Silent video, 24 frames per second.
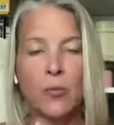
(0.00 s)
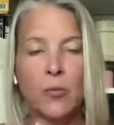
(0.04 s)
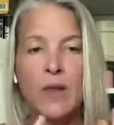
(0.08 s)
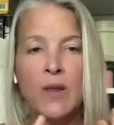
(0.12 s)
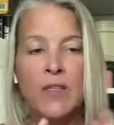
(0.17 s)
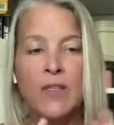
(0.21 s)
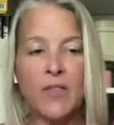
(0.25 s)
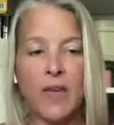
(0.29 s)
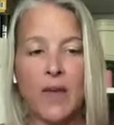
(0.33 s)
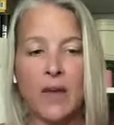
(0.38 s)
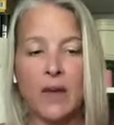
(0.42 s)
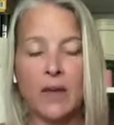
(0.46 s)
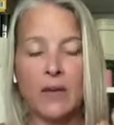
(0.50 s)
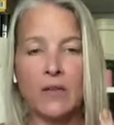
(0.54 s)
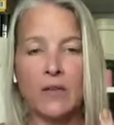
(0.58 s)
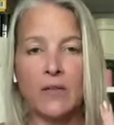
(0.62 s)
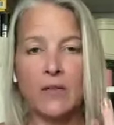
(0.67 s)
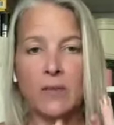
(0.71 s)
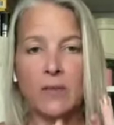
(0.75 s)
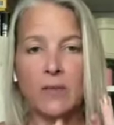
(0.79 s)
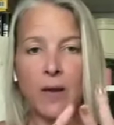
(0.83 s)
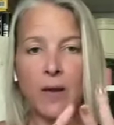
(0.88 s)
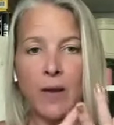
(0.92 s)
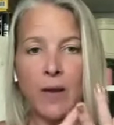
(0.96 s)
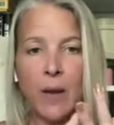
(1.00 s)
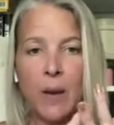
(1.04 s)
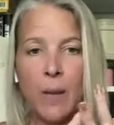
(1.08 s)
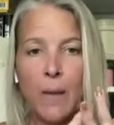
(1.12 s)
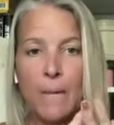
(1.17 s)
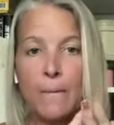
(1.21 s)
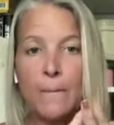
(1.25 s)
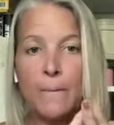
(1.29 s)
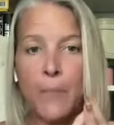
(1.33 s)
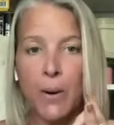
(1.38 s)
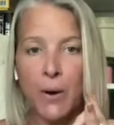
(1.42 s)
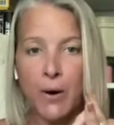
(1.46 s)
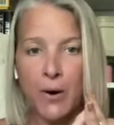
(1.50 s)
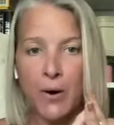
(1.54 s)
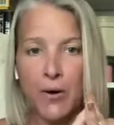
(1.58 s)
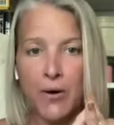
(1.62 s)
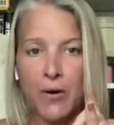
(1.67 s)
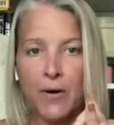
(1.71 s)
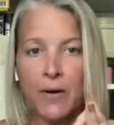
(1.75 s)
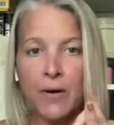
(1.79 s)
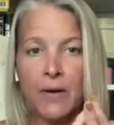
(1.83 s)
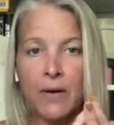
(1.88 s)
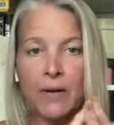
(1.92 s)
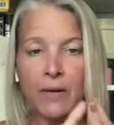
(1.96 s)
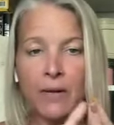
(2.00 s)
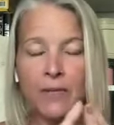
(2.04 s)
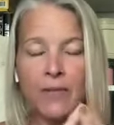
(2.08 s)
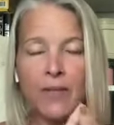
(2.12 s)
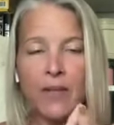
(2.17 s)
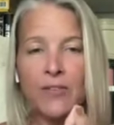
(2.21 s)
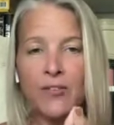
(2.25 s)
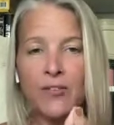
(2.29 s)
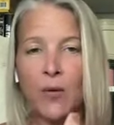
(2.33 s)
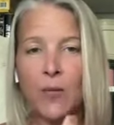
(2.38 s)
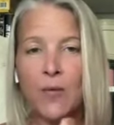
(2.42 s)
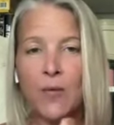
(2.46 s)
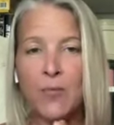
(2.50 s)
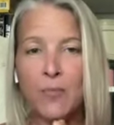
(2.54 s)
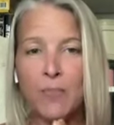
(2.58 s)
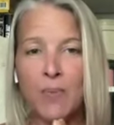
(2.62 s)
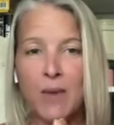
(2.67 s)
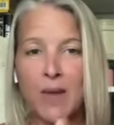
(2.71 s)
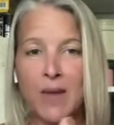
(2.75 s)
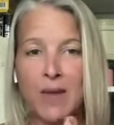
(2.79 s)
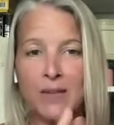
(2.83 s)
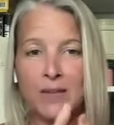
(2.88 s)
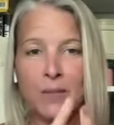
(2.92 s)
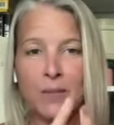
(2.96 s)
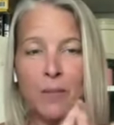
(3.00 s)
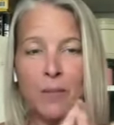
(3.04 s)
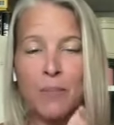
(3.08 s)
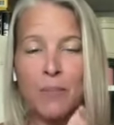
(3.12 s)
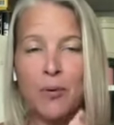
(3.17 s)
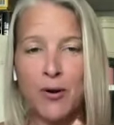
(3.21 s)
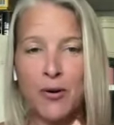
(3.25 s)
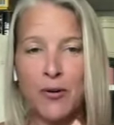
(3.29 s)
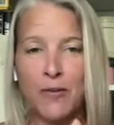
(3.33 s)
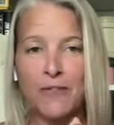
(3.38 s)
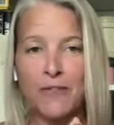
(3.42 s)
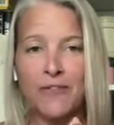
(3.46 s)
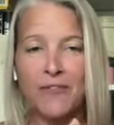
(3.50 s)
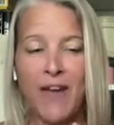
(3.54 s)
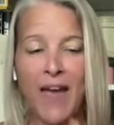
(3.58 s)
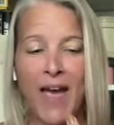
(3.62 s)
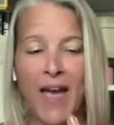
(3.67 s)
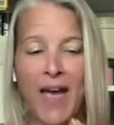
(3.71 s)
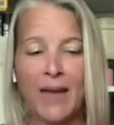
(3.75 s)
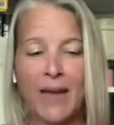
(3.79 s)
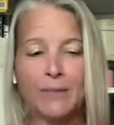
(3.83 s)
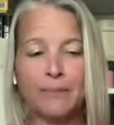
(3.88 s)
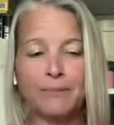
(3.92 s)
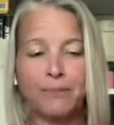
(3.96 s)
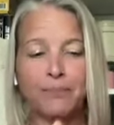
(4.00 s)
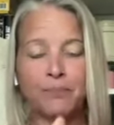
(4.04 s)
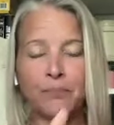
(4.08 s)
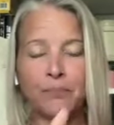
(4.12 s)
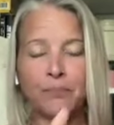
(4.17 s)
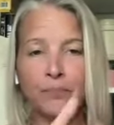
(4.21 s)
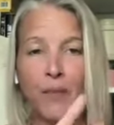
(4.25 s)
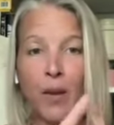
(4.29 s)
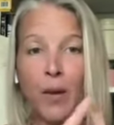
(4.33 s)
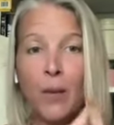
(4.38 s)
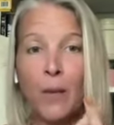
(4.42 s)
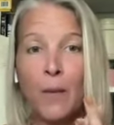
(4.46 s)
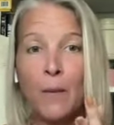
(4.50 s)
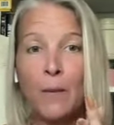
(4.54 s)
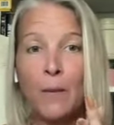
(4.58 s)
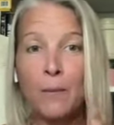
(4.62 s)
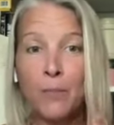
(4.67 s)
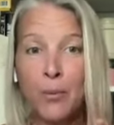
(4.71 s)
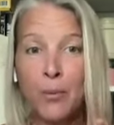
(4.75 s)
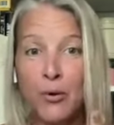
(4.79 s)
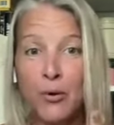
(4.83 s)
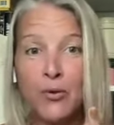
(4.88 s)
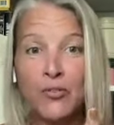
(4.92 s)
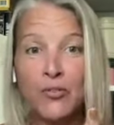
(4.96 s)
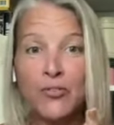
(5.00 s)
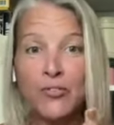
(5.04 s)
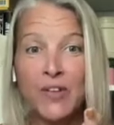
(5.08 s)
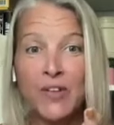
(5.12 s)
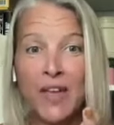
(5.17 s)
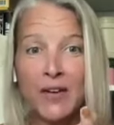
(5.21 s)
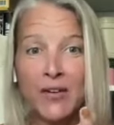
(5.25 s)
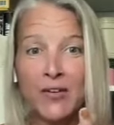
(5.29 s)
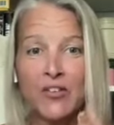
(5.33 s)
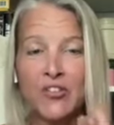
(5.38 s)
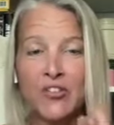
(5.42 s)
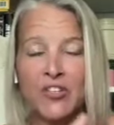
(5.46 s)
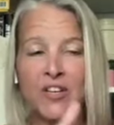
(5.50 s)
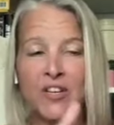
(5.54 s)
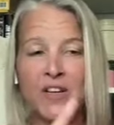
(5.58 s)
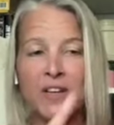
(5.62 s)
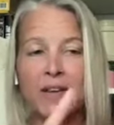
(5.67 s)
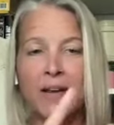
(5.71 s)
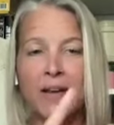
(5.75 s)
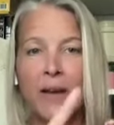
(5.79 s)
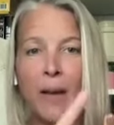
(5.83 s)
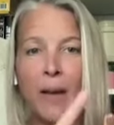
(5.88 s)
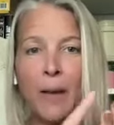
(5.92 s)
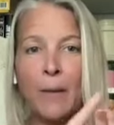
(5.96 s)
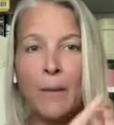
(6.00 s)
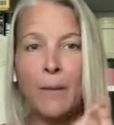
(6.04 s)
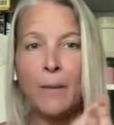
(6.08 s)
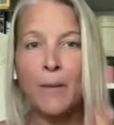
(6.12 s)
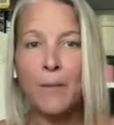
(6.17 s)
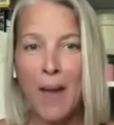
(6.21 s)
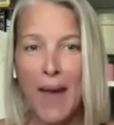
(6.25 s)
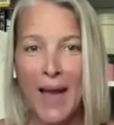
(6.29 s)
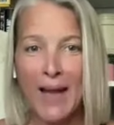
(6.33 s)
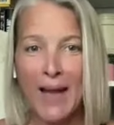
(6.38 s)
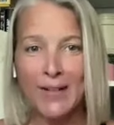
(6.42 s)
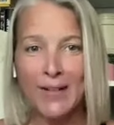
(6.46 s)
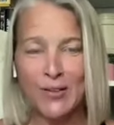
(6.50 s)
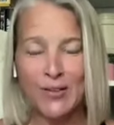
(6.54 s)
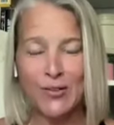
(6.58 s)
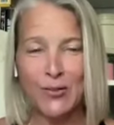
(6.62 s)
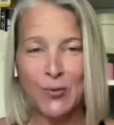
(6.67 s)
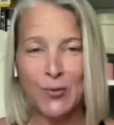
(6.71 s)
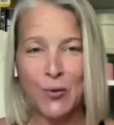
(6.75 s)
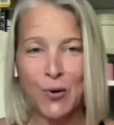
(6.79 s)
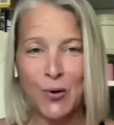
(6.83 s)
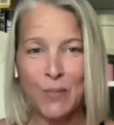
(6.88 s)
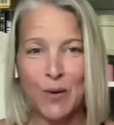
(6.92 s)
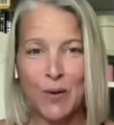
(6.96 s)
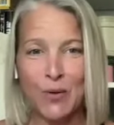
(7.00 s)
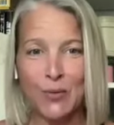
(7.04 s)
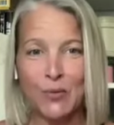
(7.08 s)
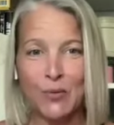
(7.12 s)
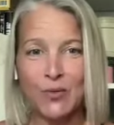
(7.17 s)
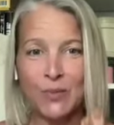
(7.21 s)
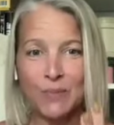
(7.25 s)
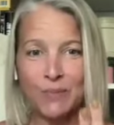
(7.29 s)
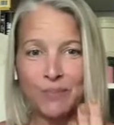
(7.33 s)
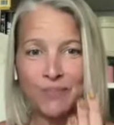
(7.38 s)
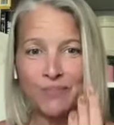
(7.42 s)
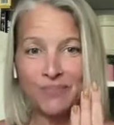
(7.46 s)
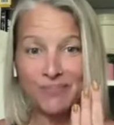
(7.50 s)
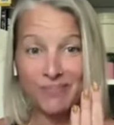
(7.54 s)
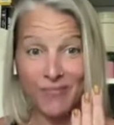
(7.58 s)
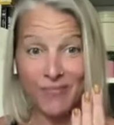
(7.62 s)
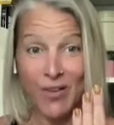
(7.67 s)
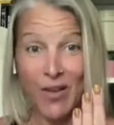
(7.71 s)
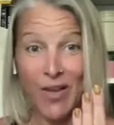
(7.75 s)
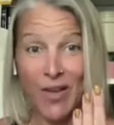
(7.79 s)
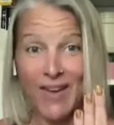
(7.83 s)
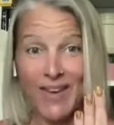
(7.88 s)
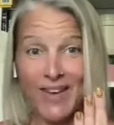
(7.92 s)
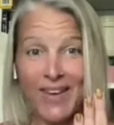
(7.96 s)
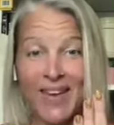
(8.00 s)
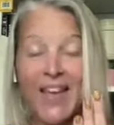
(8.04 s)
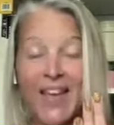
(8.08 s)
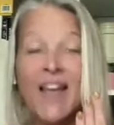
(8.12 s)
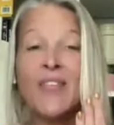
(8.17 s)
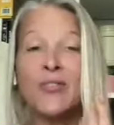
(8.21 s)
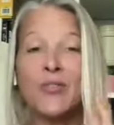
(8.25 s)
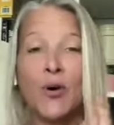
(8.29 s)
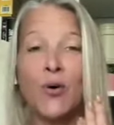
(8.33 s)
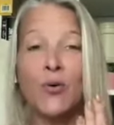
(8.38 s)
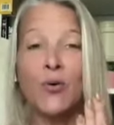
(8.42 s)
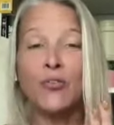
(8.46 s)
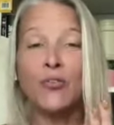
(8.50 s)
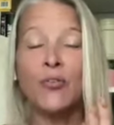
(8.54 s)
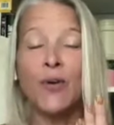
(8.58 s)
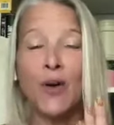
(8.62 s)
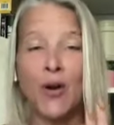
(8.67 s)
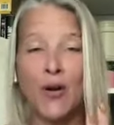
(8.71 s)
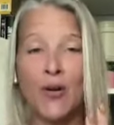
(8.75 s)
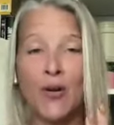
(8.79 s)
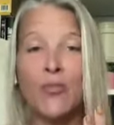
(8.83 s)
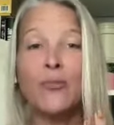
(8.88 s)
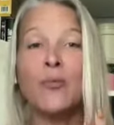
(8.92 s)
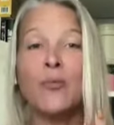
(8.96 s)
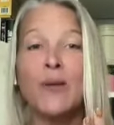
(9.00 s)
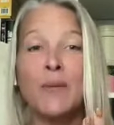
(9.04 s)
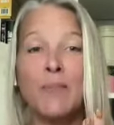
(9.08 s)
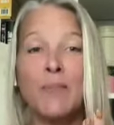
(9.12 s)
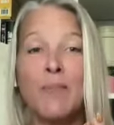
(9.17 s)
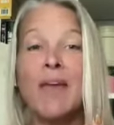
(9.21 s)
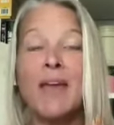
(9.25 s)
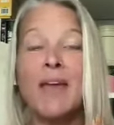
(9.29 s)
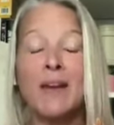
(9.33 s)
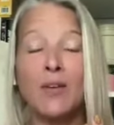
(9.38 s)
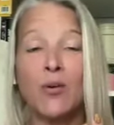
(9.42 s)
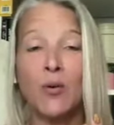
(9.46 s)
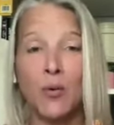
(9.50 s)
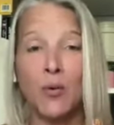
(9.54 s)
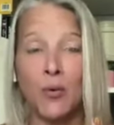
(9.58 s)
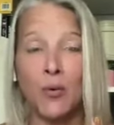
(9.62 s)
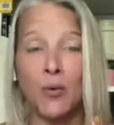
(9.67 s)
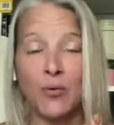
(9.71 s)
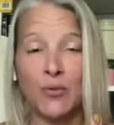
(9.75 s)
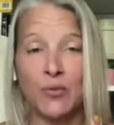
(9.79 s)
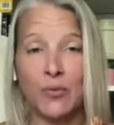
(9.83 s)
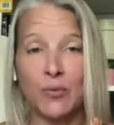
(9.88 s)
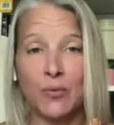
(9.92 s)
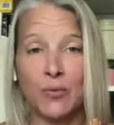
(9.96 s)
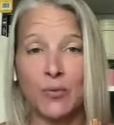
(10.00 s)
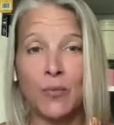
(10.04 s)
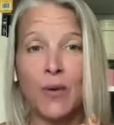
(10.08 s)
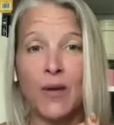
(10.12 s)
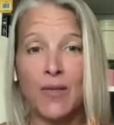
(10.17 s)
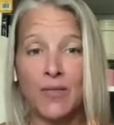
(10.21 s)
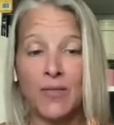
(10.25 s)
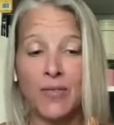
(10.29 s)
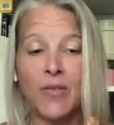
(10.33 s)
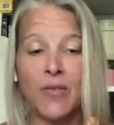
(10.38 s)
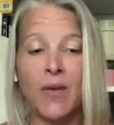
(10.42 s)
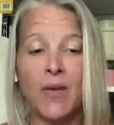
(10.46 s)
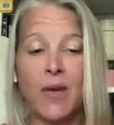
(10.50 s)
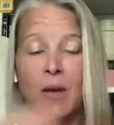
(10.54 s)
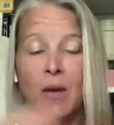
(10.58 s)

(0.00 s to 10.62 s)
3 things: burn, they start with B's, burn fat, boost energy, balance hormones. Okay. Those are our 3 main goals with